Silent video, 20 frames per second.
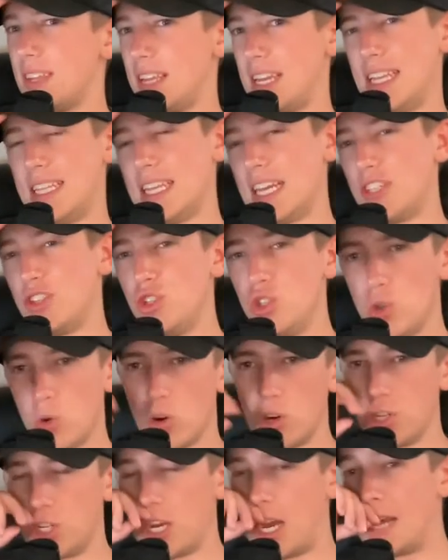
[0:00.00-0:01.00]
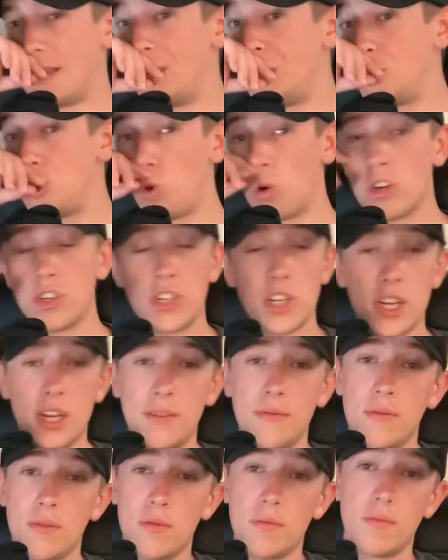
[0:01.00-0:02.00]
and that's Georgia. I think Georgia,
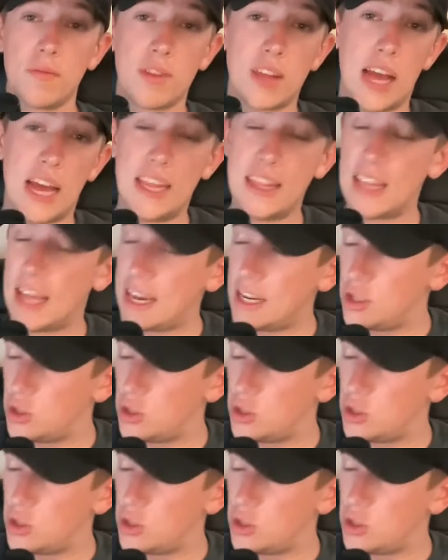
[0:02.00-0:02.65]
I like